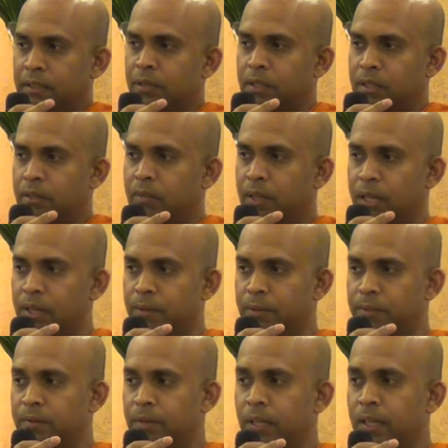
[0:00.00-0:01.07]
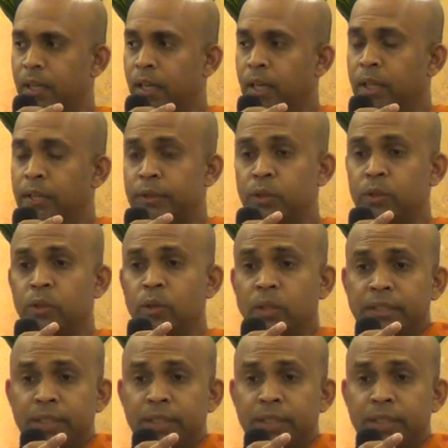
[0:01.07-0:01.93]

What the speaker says: to survive. So those